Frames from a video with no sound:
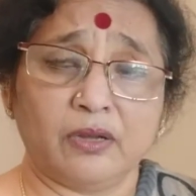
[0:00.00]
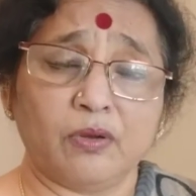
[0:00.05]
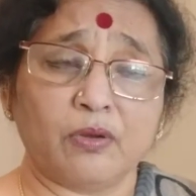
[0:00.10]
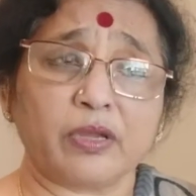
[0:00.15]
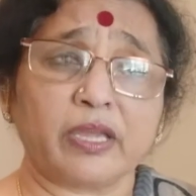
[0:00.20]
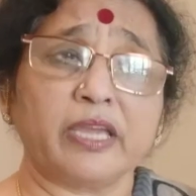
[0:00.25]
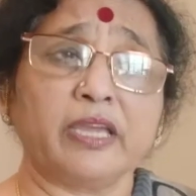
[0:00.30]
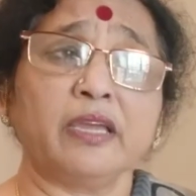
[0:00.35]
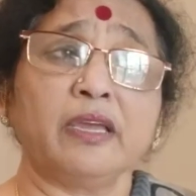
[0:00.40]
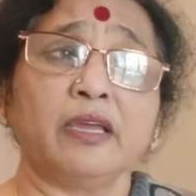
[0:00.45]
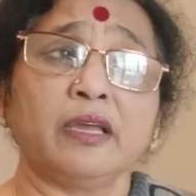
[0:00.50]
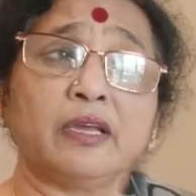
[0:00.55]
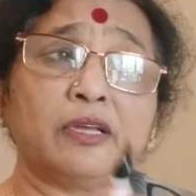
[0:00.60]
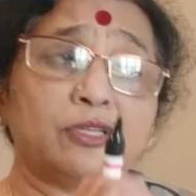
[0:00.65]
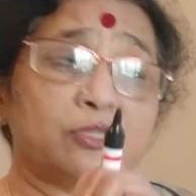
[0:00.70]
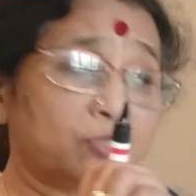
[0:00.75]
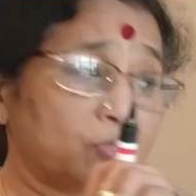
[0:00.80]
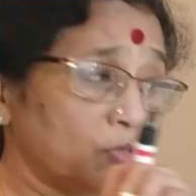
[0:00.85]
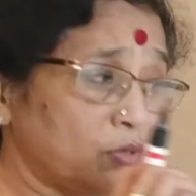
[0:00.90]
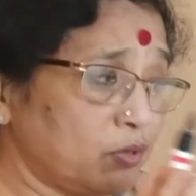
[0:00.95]
Okay.
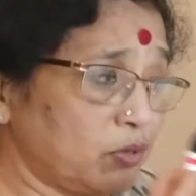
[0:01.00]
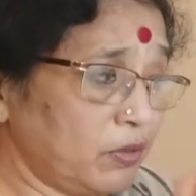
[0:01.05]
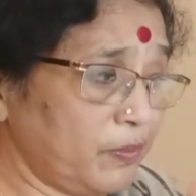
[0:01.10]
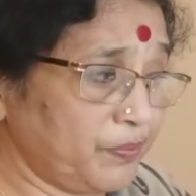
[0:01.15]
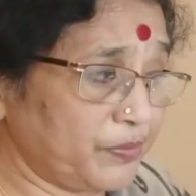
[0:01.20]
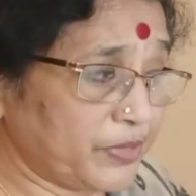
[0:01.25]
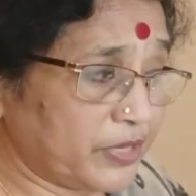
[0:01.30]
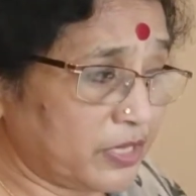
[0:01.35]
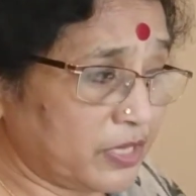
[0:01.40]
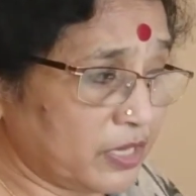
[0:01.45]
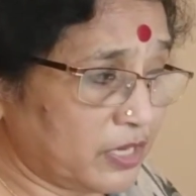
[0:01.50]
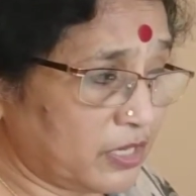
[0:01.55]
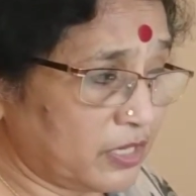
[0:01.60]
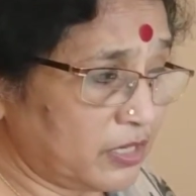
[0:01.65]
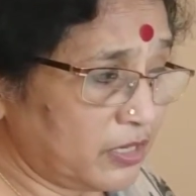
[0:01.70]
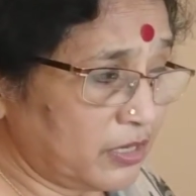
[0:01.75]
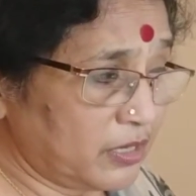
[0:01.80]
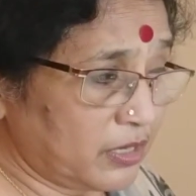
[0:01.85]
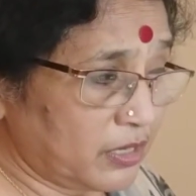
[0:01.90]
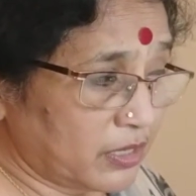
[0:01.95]
So
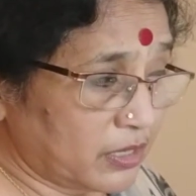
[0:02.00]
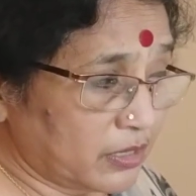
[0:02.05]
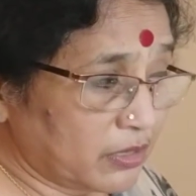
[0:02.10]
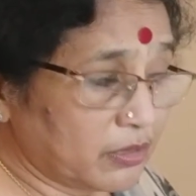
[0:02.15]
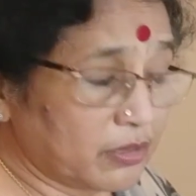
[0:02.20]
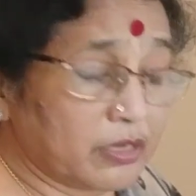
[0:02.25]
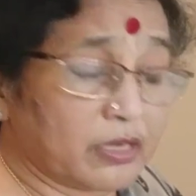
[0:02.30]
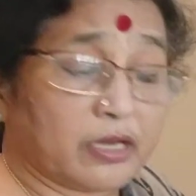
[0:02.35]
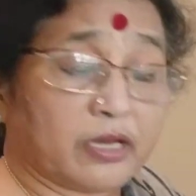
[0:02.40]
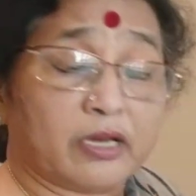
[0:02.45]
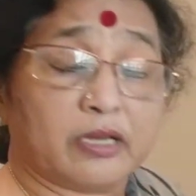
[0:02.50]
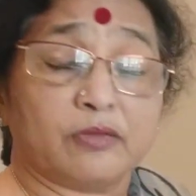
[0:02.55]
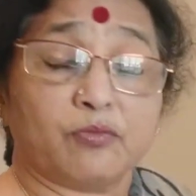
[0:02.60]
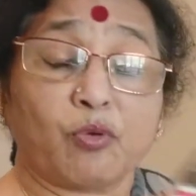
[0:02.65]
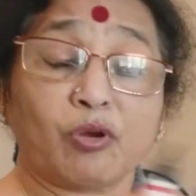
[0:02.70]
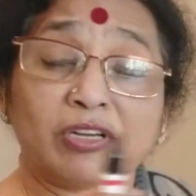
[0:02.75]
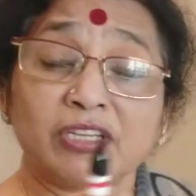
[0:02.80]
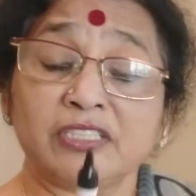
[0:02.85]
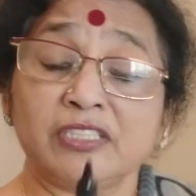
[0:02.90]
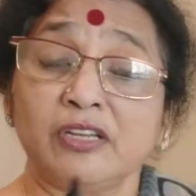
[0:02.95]
here,
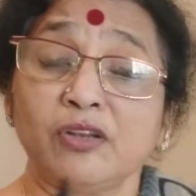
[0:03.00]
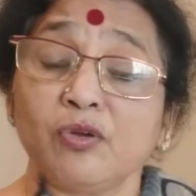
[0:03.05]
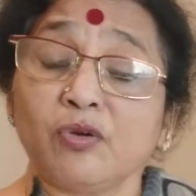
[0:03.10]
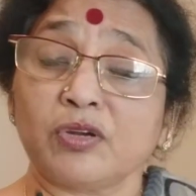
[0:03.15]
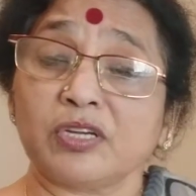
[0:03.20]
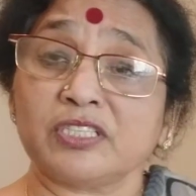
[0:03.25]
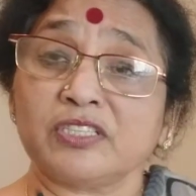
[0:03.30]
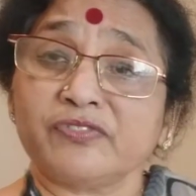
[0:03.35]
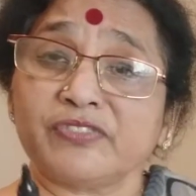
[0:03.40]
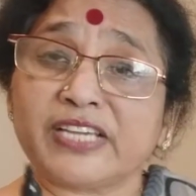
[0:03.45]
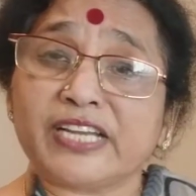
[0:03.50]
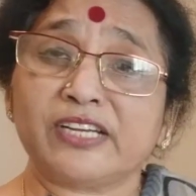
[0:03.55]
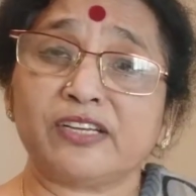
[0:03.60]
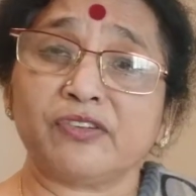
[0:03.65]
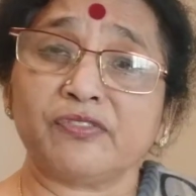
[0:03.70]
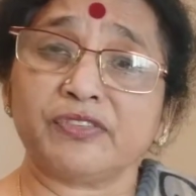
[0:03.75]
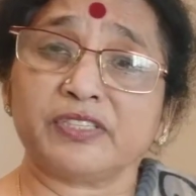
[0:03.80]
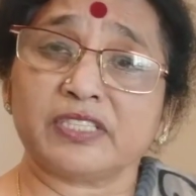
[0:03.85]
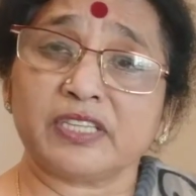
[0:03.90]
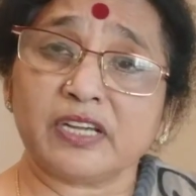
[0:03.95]
what is the locus of
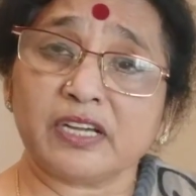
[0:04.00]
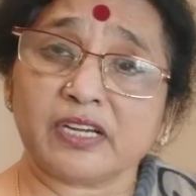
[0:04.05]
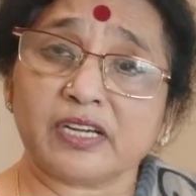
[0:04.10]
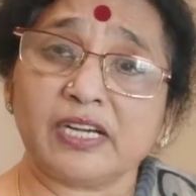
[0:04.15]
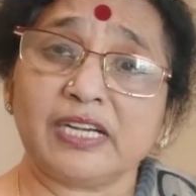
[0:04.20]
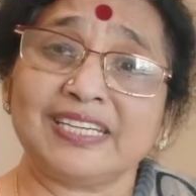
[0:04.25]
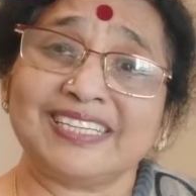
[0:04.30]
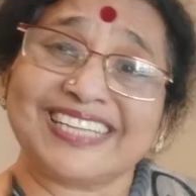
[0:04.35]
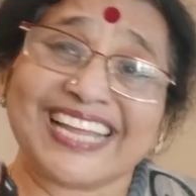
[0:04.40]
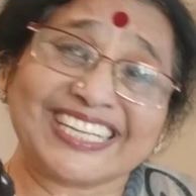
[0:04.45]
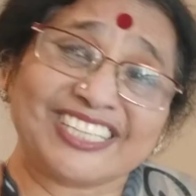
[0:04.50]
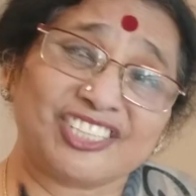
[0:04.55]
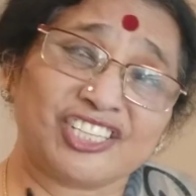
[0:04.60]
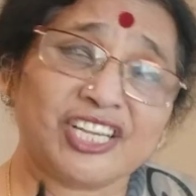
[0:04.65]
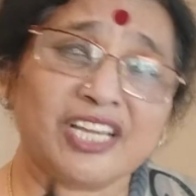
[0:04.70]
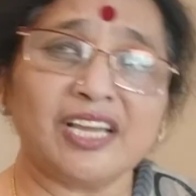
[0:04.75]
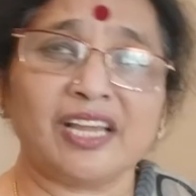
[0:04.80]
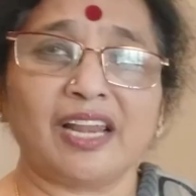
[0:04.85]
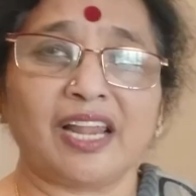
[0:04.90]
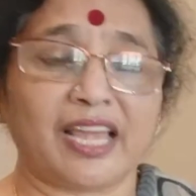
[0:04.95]
center of circle?
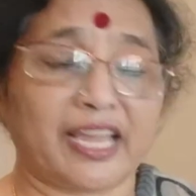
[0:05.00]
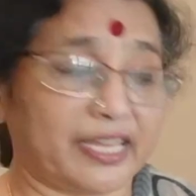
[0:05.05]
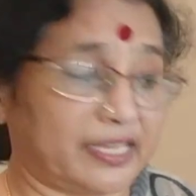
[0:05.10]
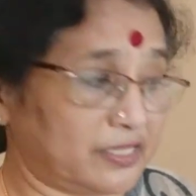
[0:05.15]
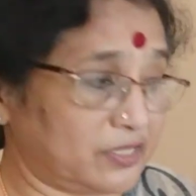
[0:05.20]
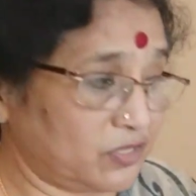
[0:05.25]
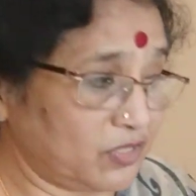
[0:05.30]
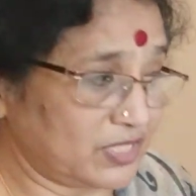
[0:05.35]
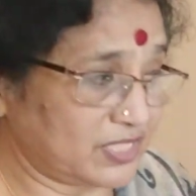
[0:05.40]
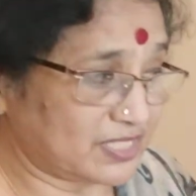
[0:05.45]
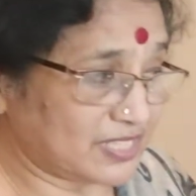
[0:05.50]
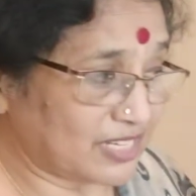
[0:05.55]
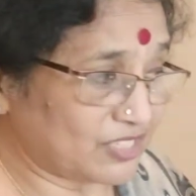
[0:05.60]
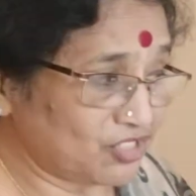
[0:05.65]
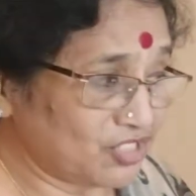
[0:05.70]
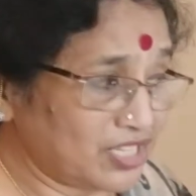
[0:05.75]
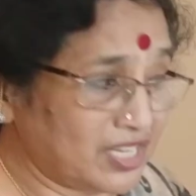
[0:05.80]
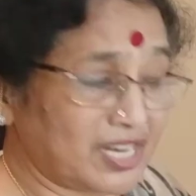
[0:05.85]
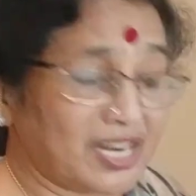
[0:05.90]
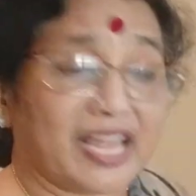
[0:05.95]
Touching a line. So it's
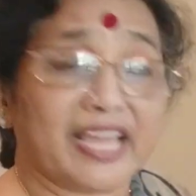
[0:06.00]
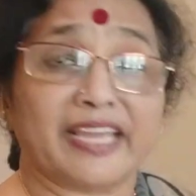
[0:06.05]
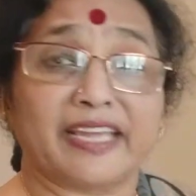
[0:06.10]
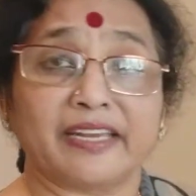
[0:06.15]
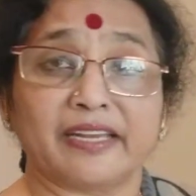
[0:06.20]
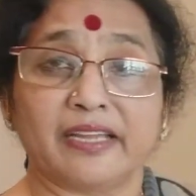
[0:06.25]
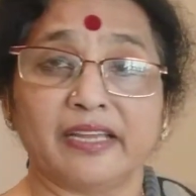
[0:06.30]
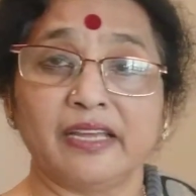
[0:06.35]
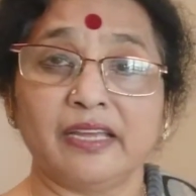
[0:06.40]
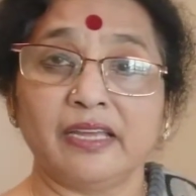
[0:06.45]
touching a line.